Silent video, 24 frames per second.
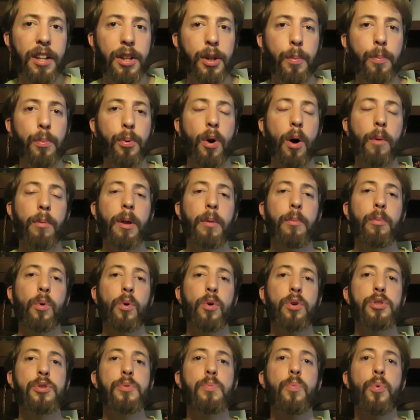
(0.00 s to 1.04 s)
the problem
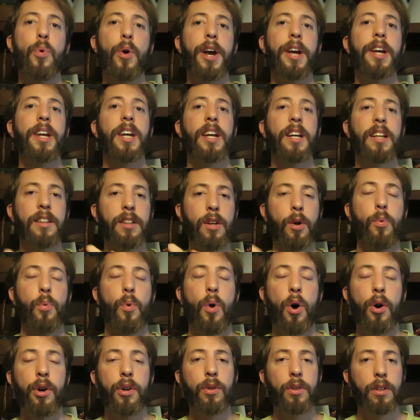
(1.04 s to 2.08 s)
was breaking the
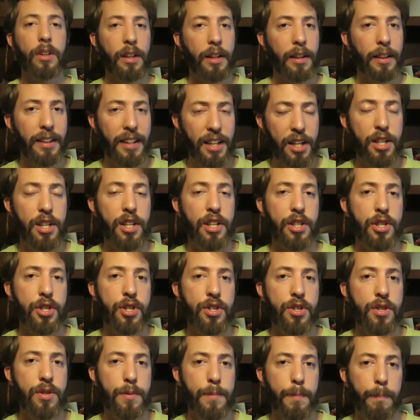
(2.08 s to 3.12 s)
royal
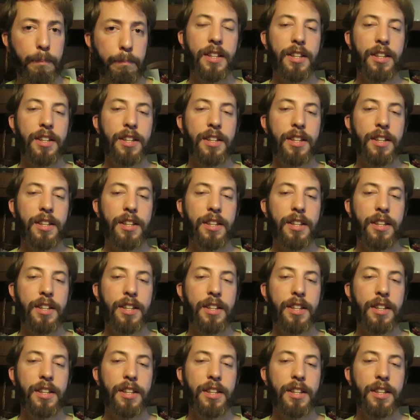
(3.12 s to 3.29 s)
lineage.